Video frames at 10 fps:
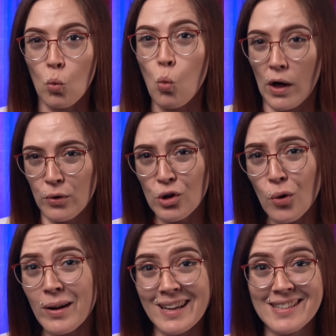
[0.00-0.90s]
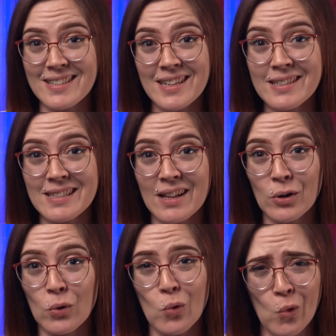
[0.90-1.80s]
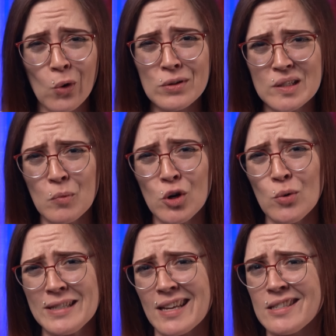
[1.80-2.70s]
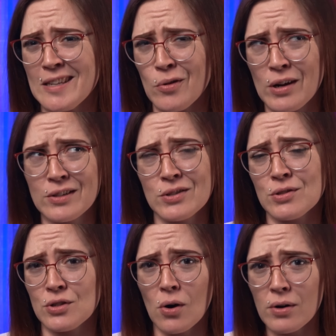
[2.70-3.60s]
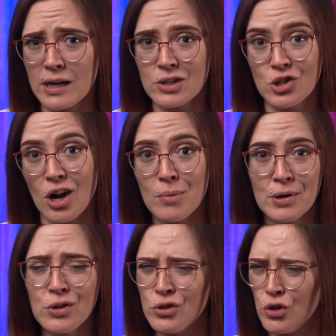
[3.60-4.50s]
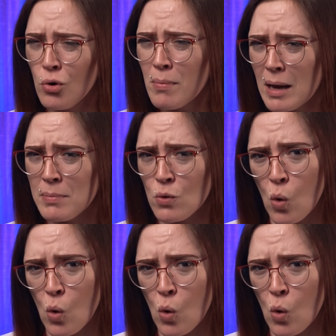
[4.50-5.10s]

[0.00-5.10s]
Whether you're an existing seller or someone who is considering starting a shop, you may be